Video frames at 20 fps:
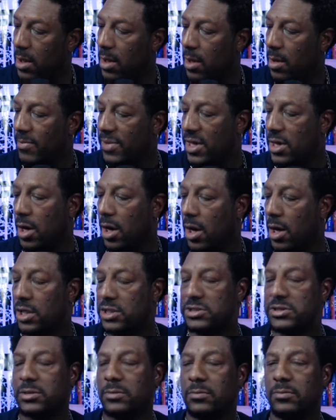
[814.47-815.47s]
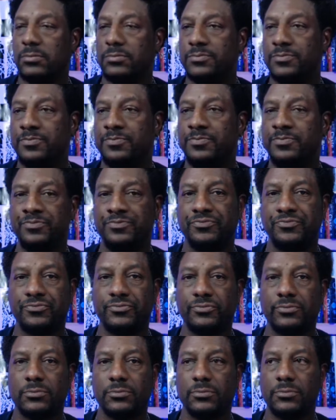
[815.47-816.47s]
Because
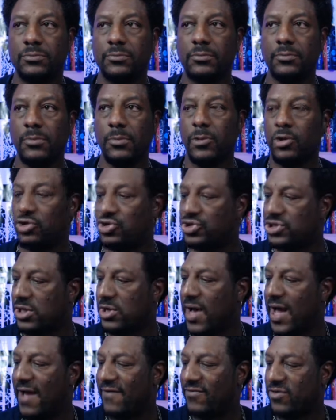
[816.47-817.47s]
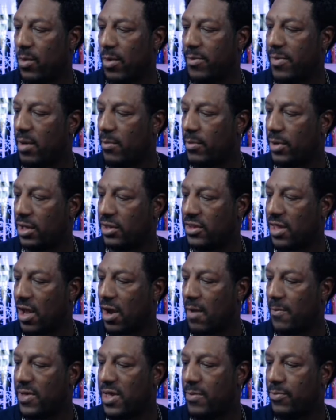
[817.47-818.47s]
you still have to remember that there are
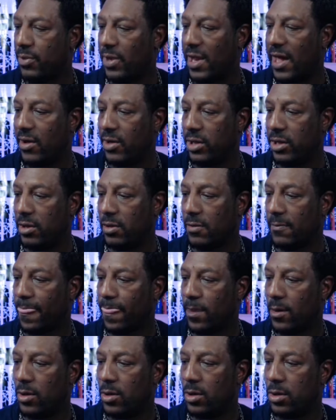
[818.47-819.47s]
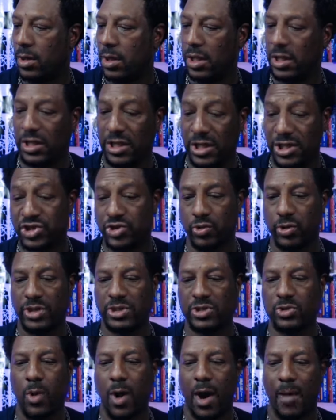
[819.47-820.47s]
people out here in these streets
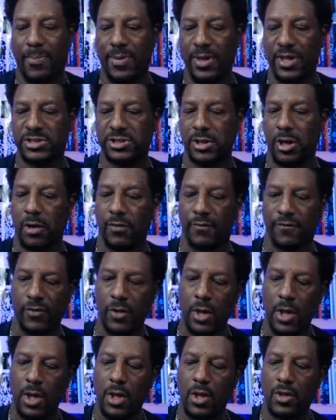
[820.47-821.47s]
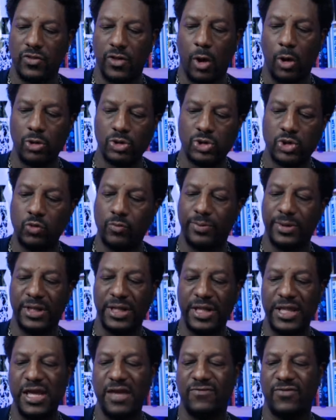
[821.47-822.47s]
who are pissed off. Those who
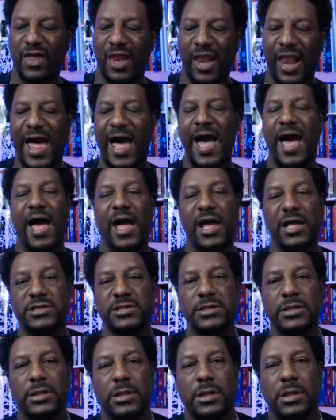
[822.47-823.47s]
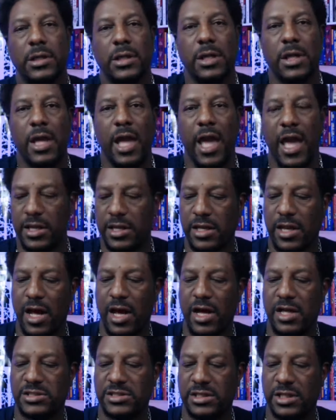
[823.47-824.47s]
believe the lies and the
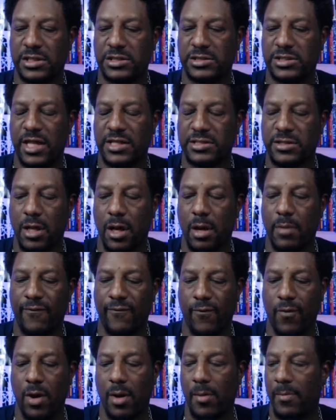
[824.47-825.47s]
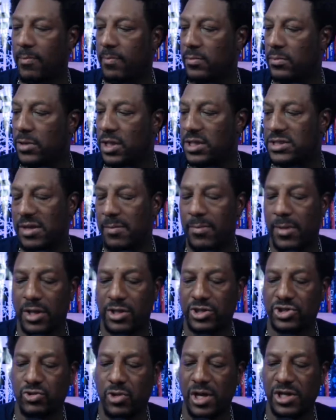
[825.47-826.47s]
nonsense that's come from this
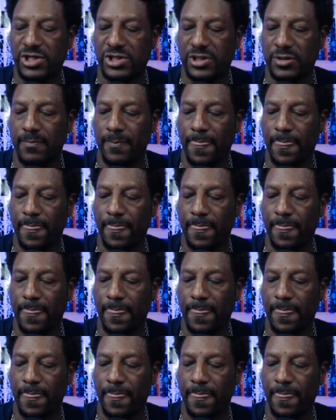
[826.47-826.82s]
administration.